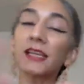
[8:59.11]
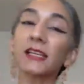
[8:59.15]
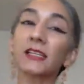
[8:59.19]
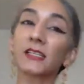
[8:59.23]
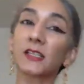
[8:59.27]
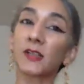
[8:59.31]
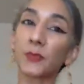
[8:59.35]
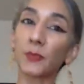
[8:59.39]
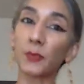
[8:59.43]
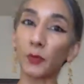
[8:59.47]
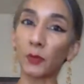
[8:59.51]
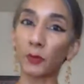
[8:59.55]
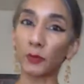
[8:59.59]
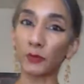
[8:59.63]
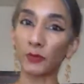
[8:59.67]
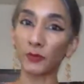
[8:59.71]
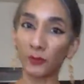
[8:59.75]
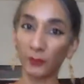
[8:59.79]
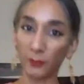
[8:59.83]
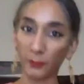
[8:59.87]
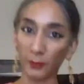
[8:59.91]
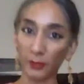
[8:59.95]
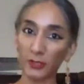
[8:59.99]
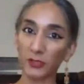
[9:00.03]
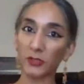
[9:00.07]
is
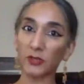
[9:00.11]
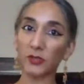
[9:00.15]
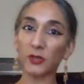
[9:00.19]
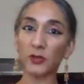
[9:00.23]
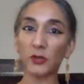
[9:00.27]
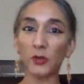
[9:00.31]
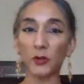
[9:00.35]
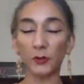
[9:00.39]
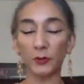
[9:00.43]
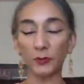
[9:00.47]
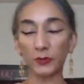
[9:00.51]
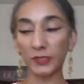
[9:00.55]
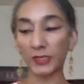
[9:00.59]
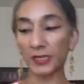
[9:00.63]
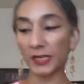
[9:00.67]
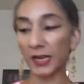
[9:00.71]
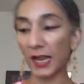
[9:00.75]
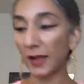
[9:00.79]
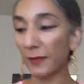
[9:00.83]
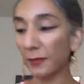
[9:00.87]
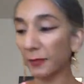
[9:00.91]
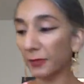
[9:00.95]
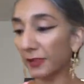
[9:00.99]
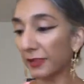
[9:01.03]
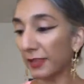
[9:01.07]
important for us to note.
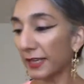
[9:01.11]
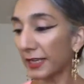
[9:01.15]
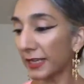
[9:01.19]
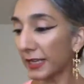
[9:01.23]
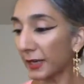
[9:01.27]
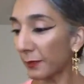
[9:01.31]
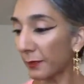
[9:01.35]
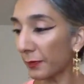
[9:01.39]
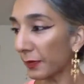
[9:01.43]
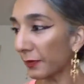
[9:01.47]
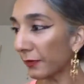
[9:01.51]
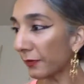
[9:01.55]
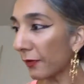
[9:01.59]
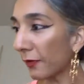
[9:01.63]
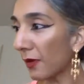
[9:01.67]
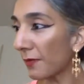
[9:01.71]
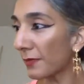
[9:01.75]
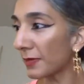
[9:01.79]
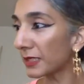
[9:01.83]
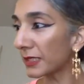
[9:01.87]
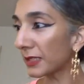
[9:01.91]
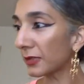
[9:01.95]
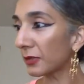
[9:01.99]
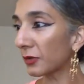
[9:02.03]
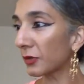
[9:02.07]
And I would think in
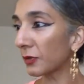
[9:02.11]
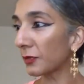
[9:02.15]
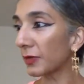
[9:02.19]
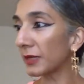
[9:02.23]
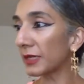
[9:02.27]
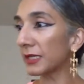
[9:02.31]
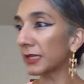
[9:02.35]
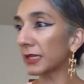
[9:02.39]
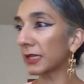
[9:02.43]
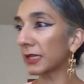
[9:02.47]
performance it could be